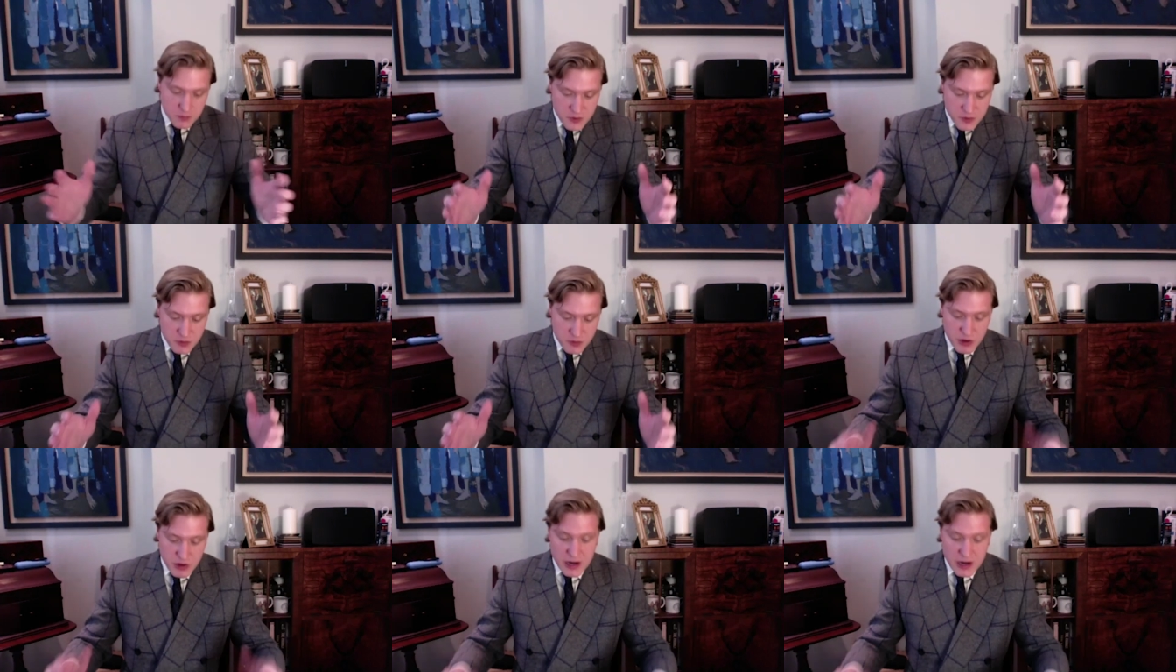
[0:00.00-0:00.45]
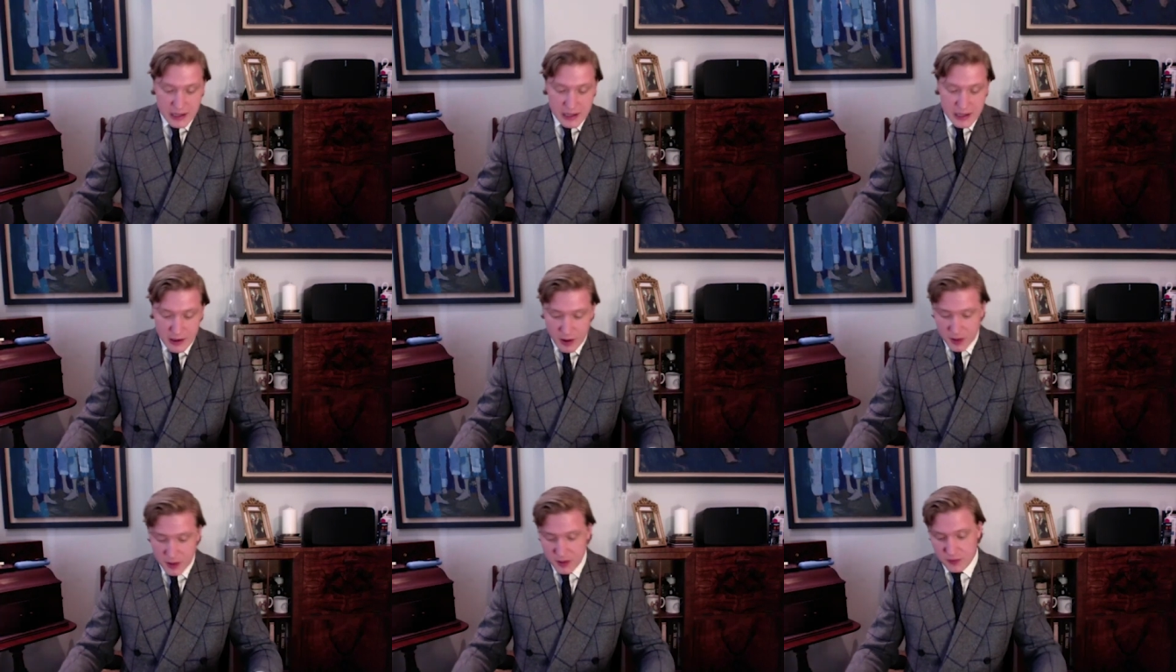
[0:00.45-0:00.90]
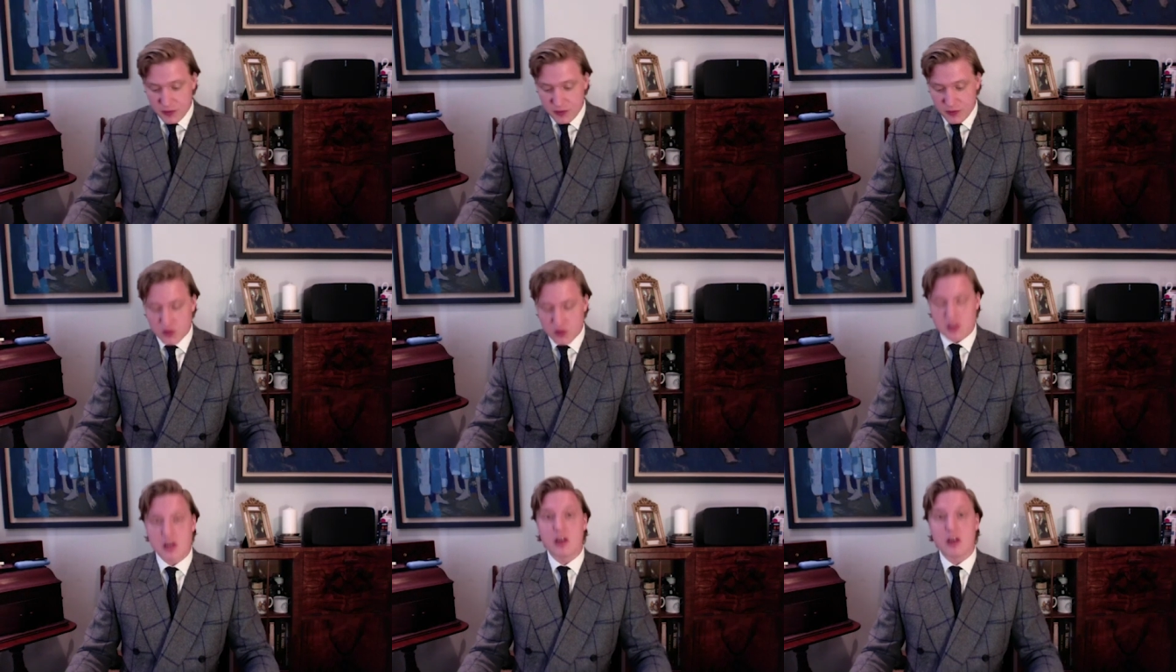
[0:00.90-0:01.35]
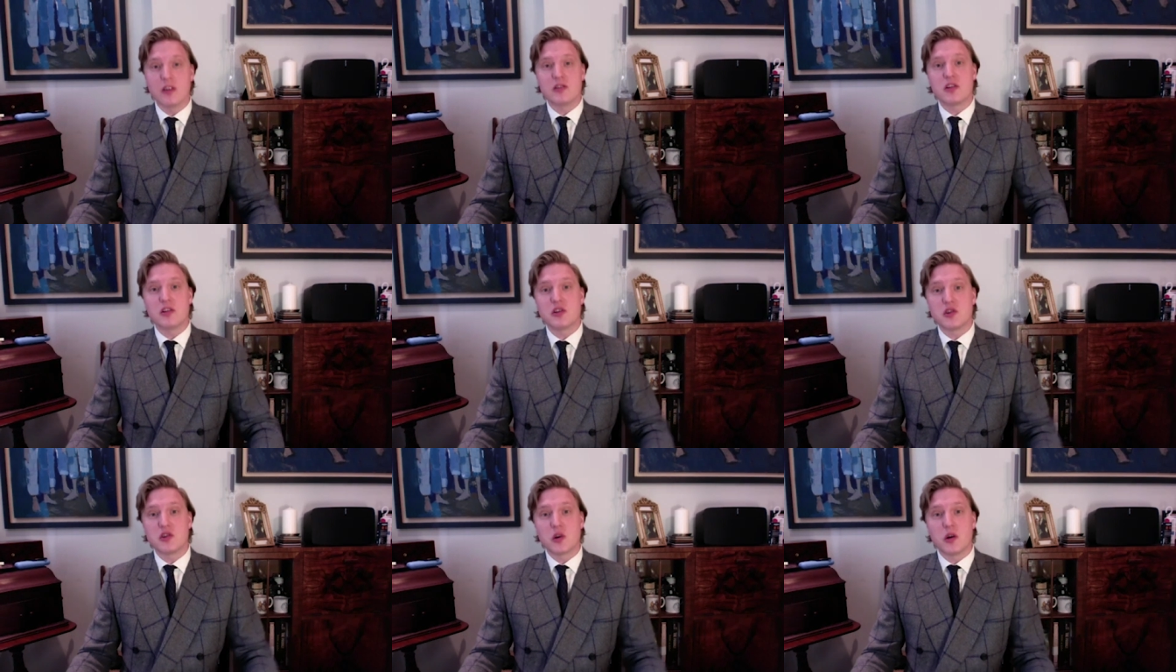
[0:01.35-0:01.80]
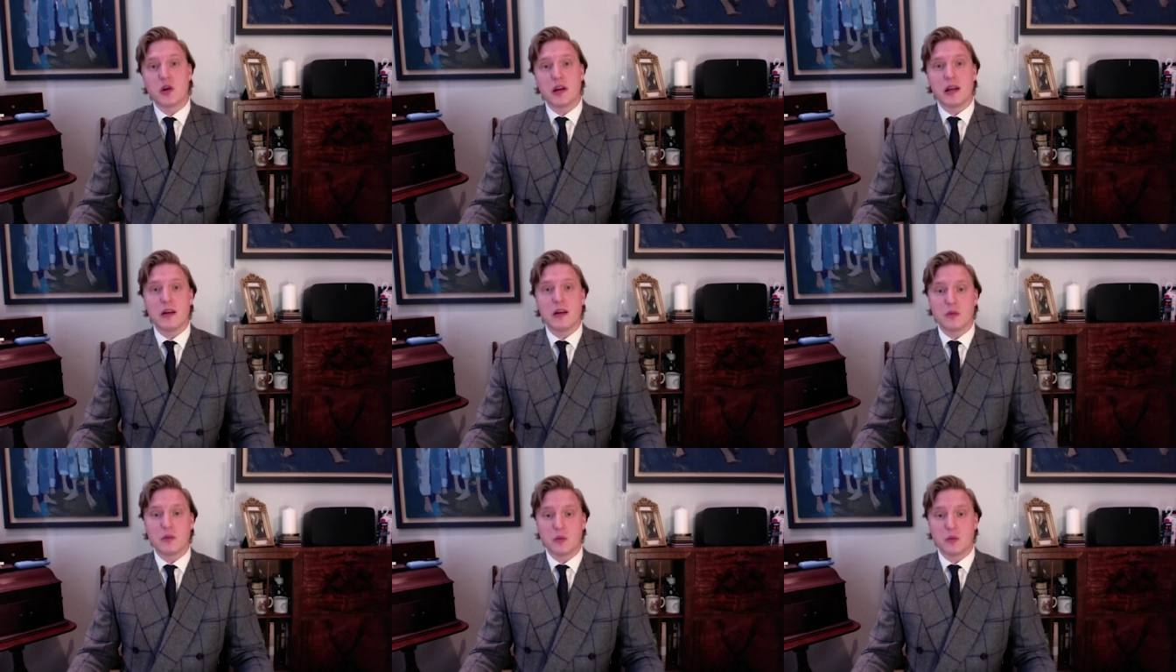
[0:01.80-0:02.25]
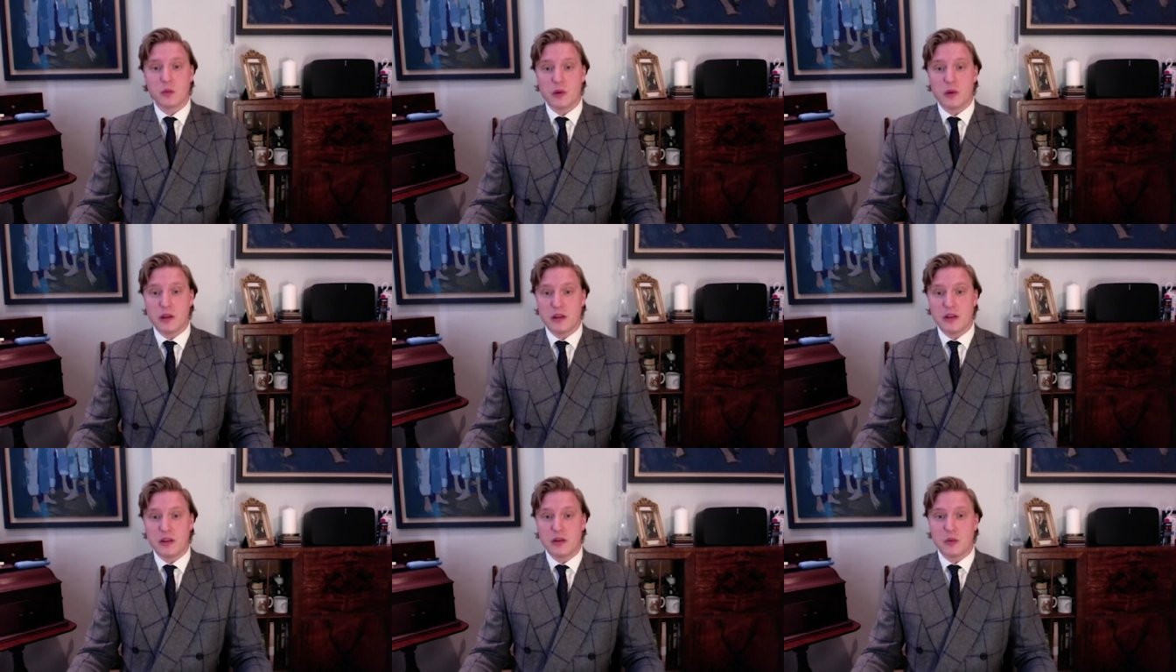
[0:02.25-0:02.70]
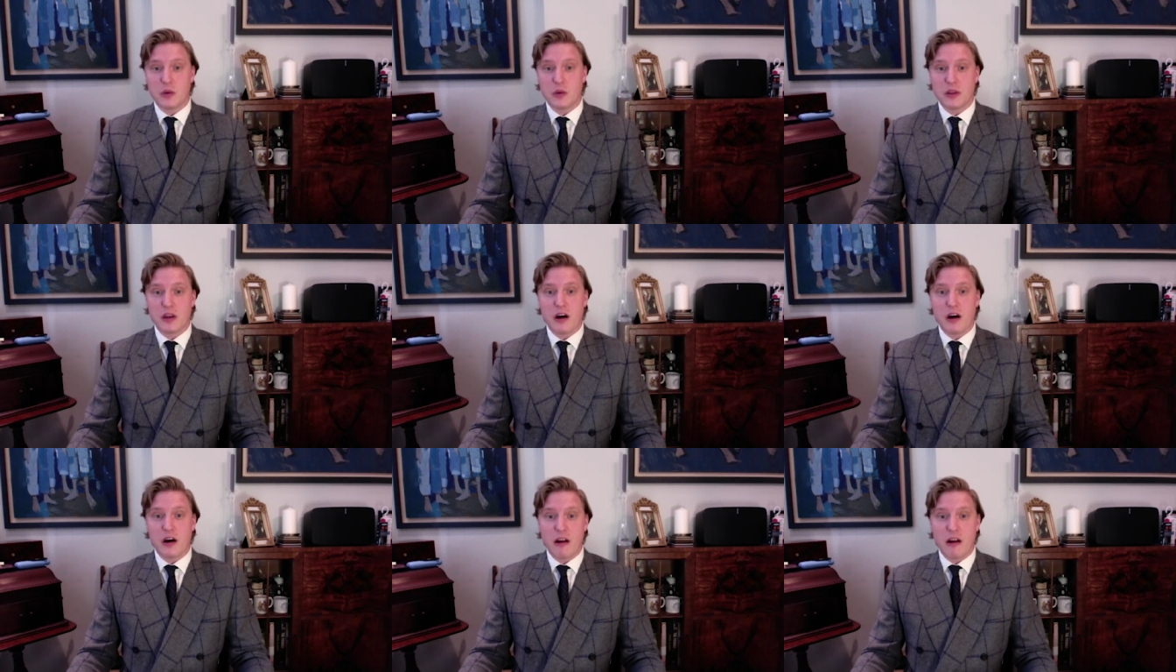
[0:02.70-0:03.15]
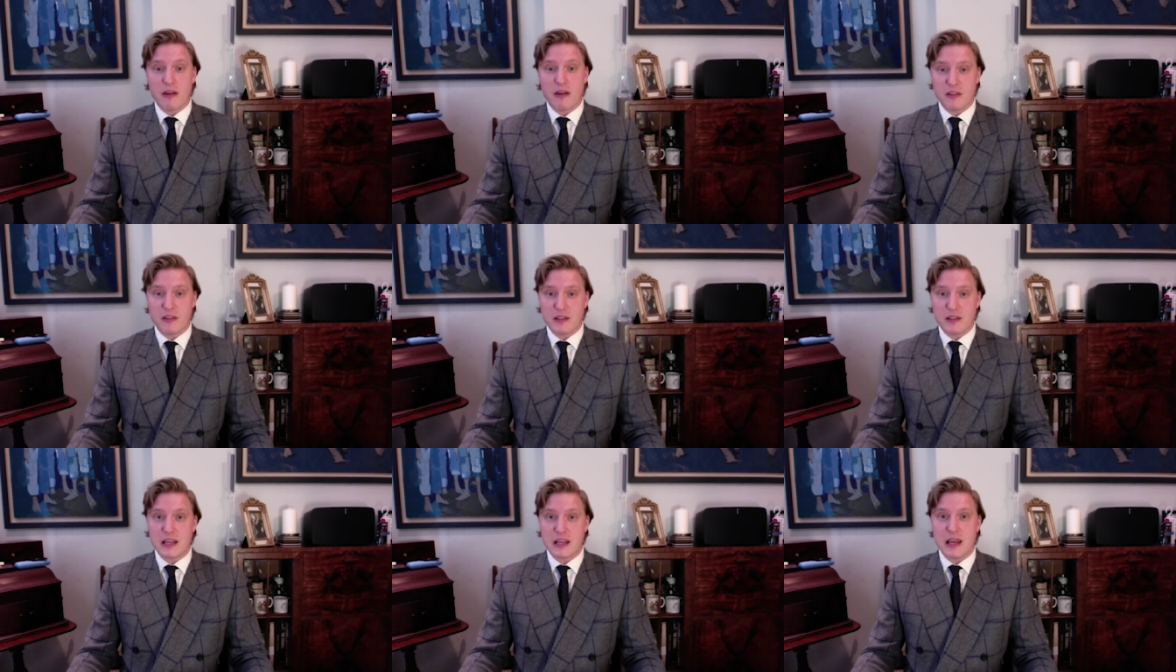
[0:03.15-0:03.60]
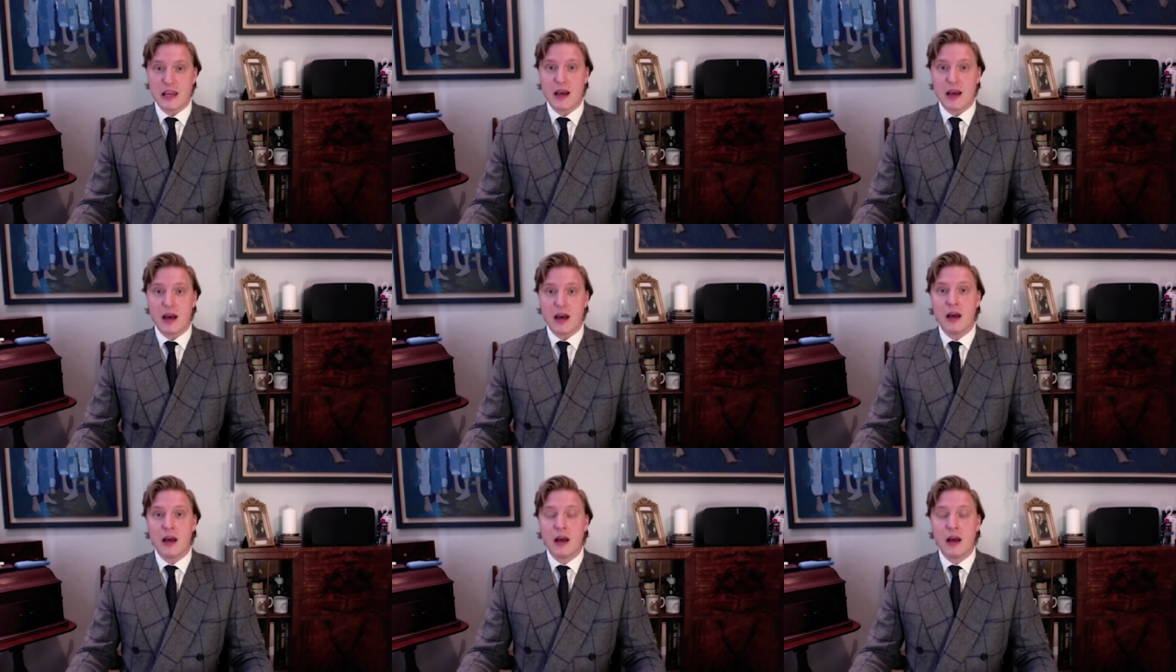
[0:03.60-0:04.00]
really kind of you to join in with our efforts here.